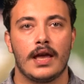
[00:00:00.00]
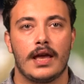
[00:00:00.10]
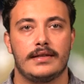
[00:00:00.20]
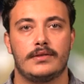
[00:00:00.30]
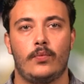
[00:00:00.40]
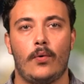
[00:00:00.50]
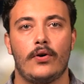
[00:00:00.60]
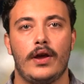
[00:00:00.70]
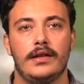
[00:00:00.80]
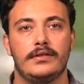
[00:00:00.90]
as the
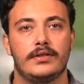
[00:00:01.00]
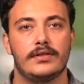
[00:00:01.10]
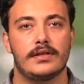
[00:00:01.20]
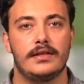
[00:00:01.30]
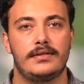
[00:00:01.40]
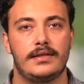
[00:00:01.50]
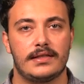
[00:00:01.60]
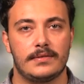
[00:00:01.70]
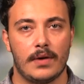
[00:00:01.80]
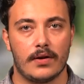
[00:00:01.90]
war enters its
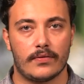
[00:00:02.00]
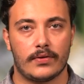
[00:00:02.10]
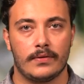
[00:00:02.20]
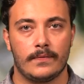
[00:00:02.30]
sixth month.